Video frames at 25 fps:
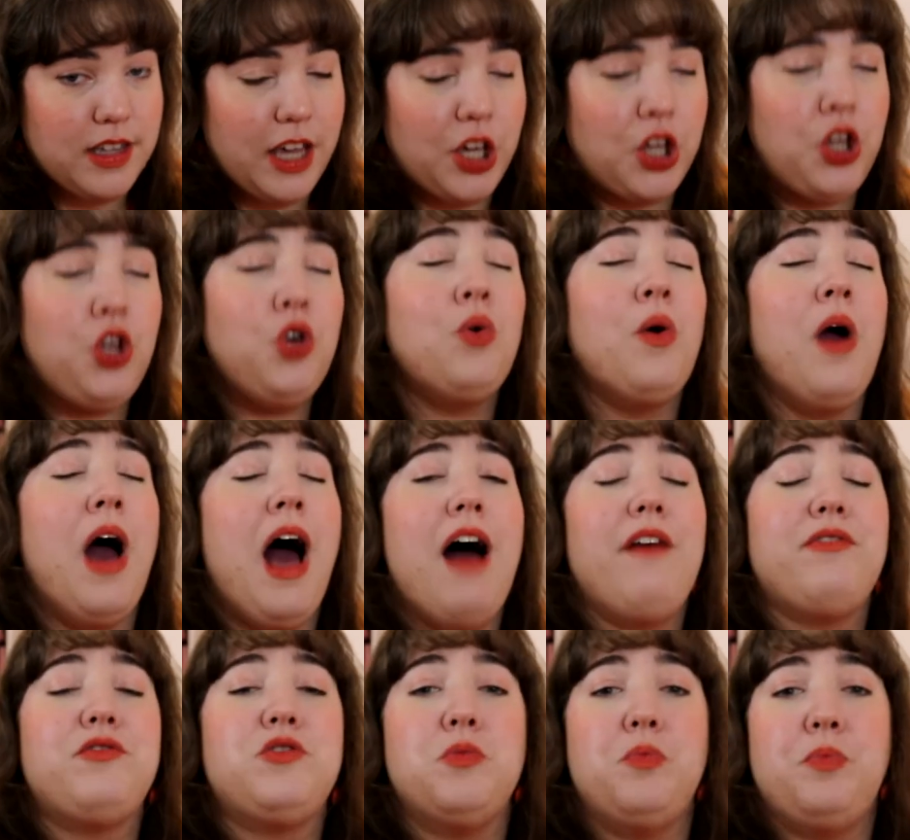Like, you
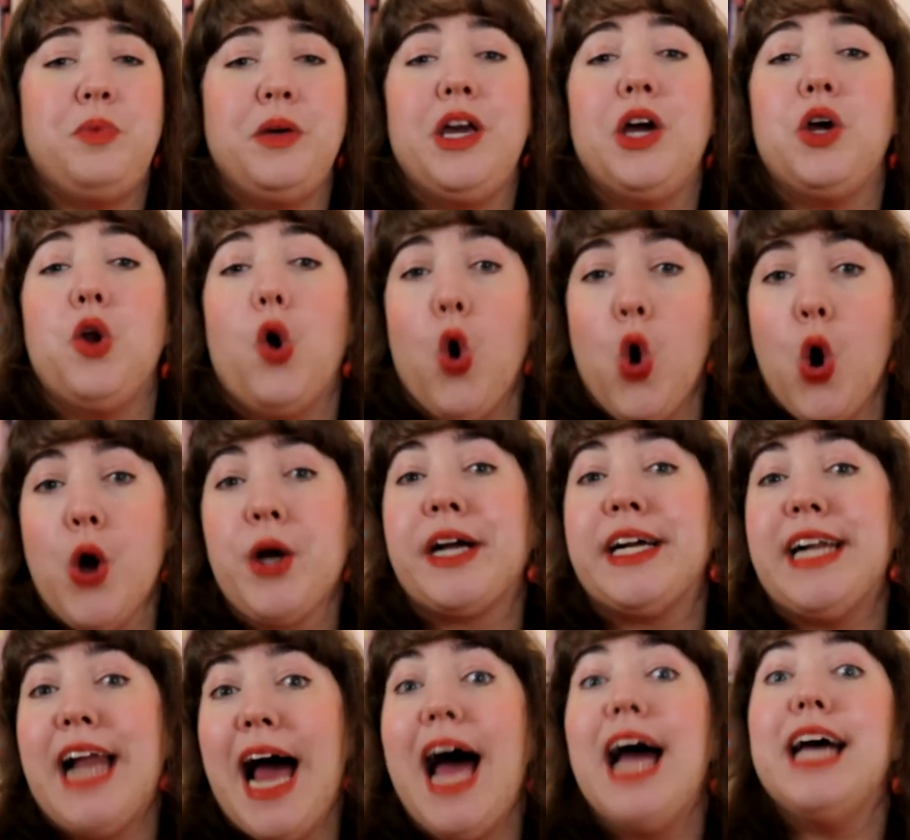have to be an
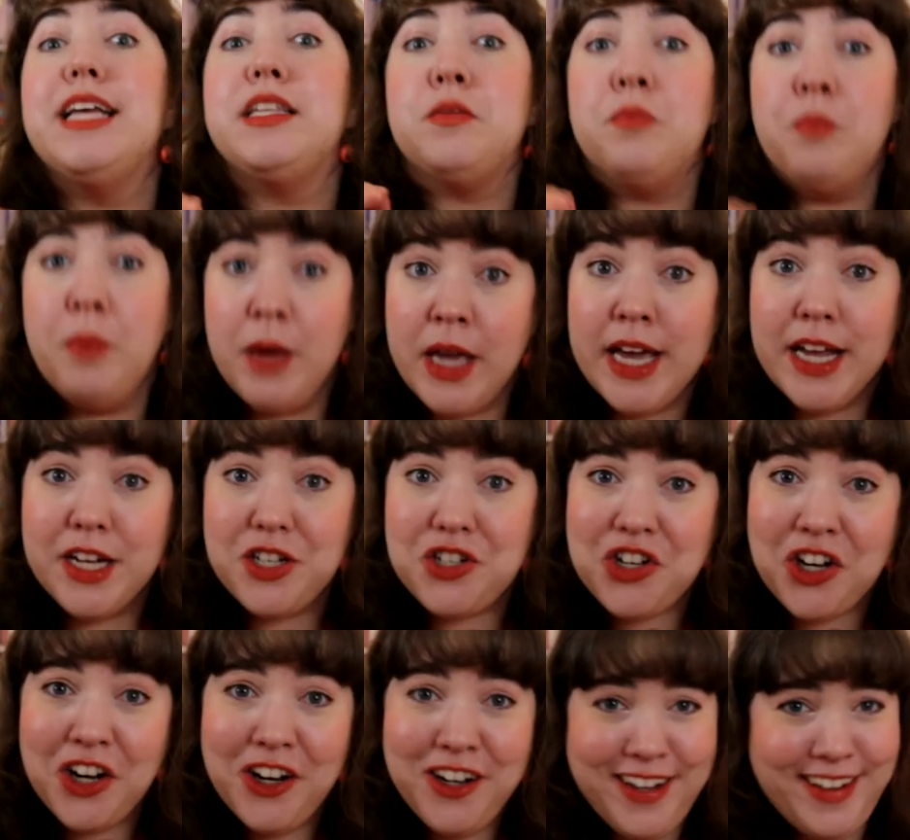organized
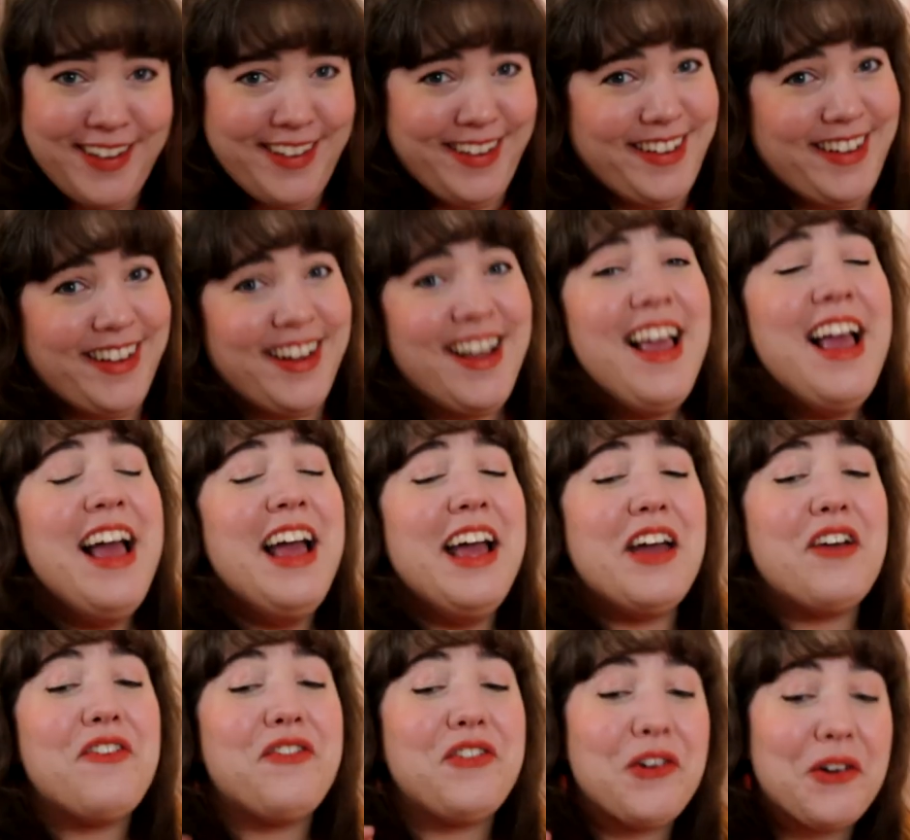bitch
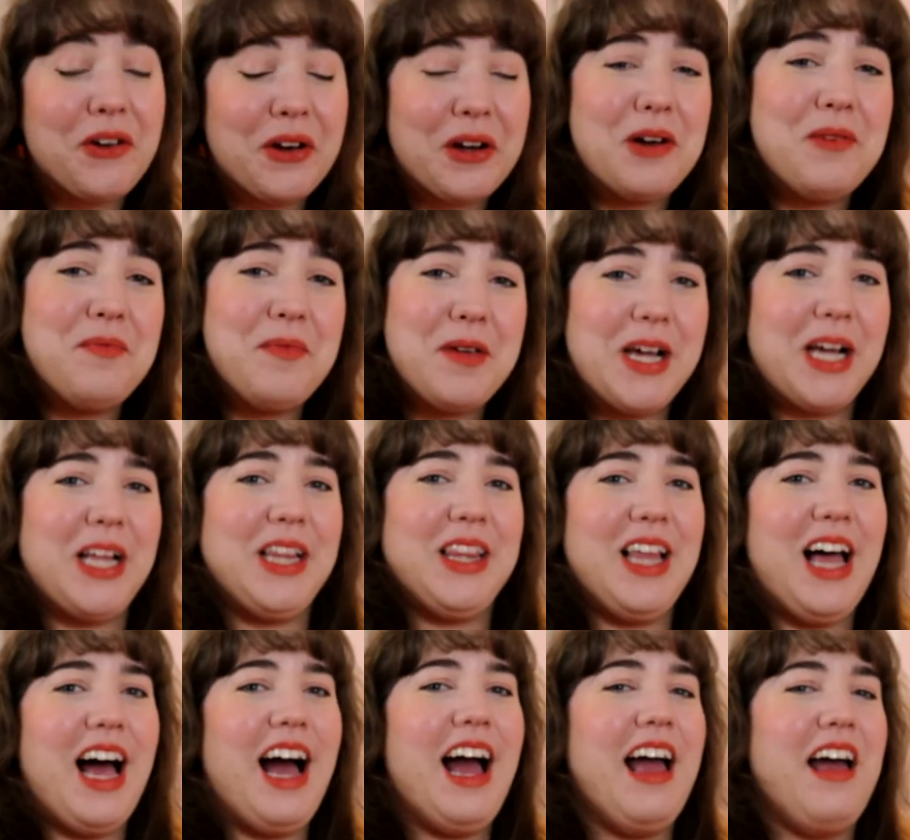if you're gonna be a
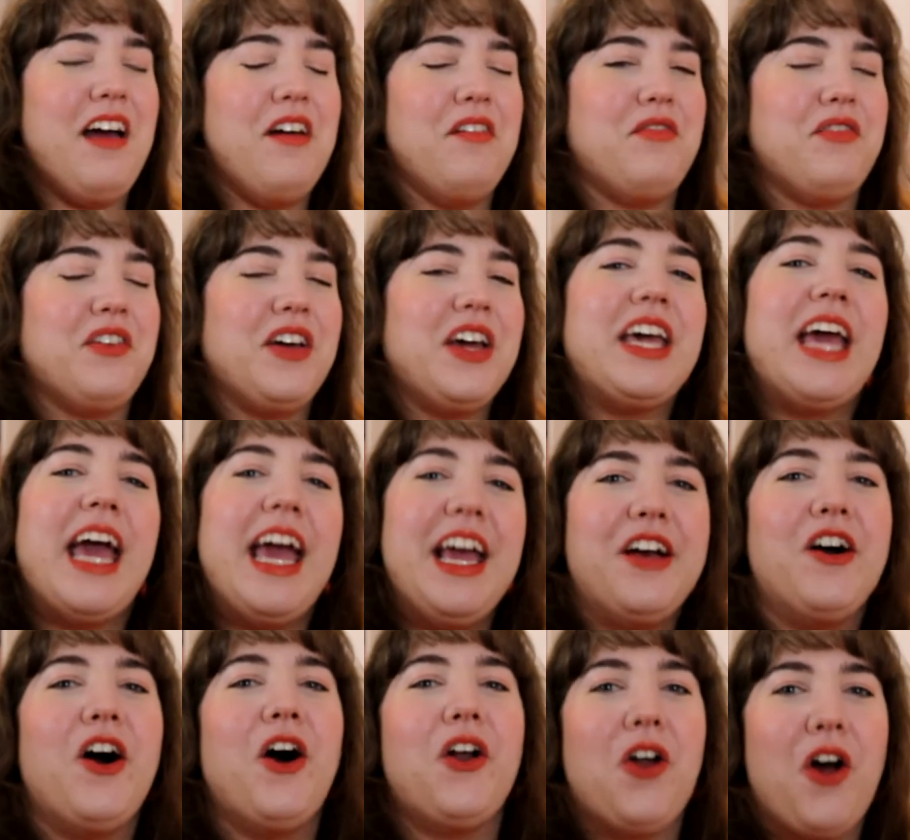live
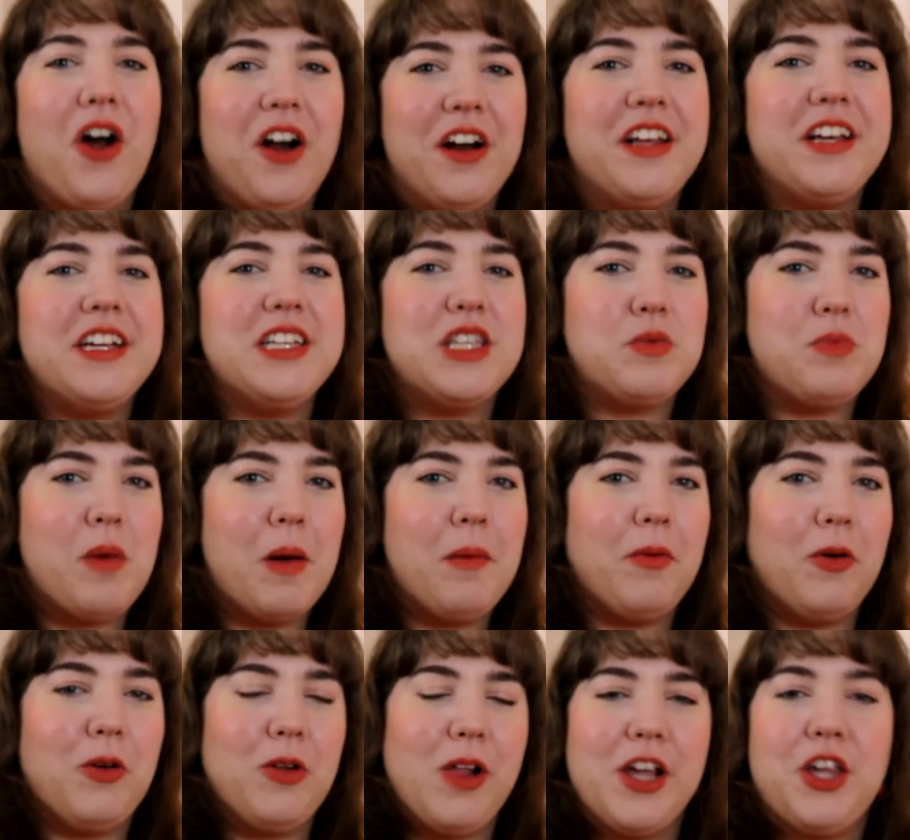Kcon audience
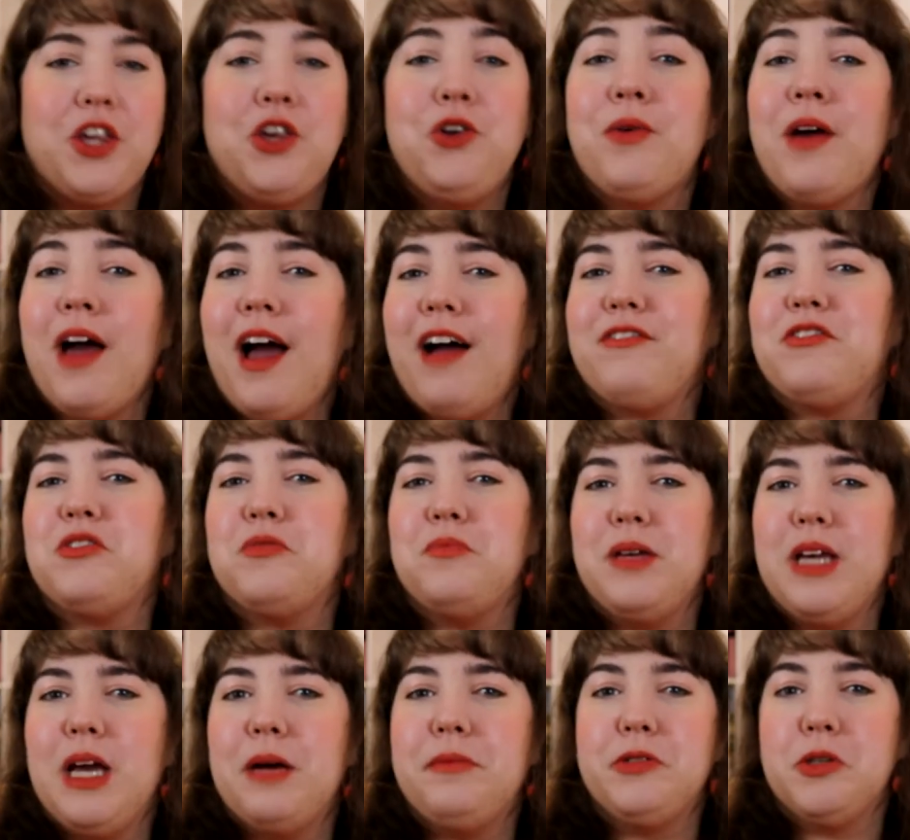member. Like, you have to
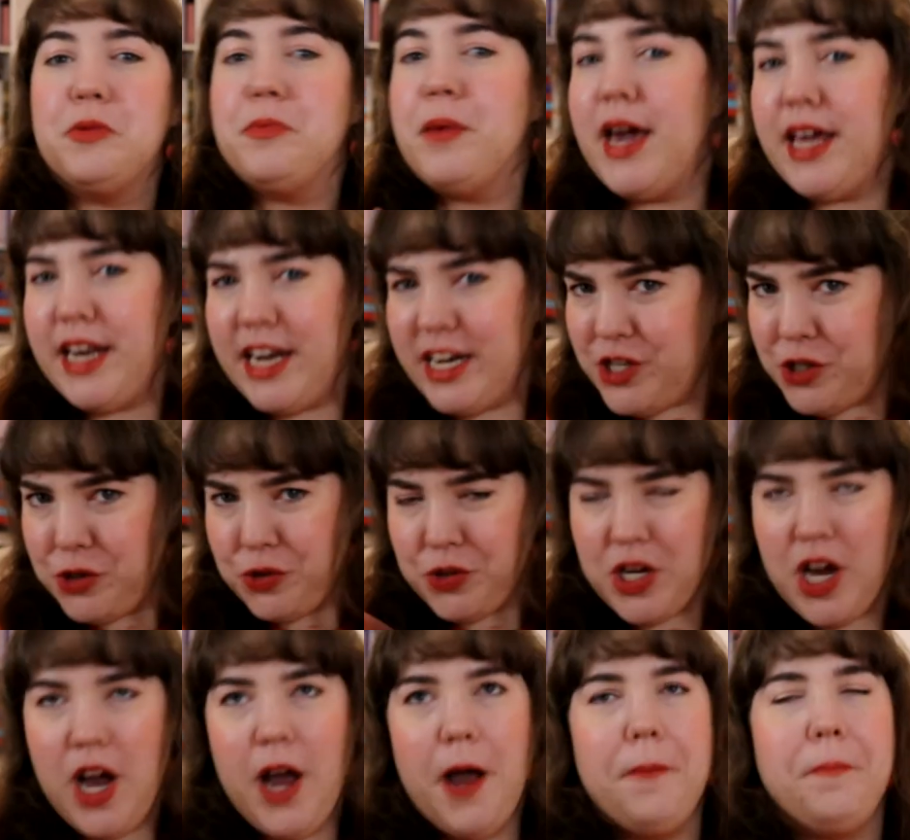be able to manage
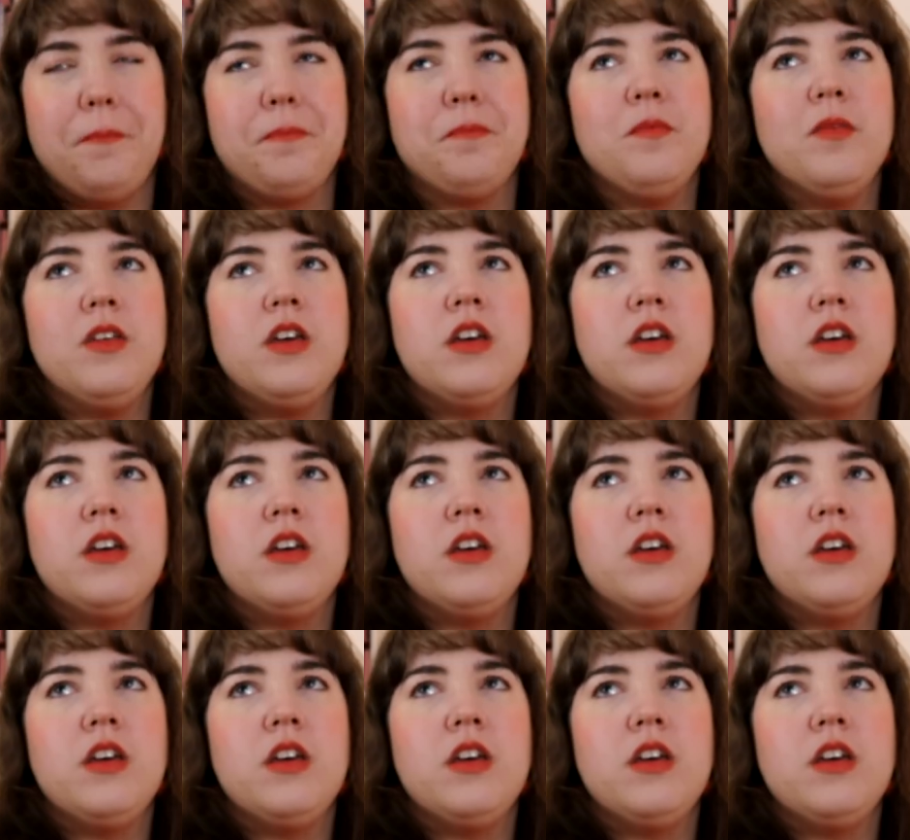your time.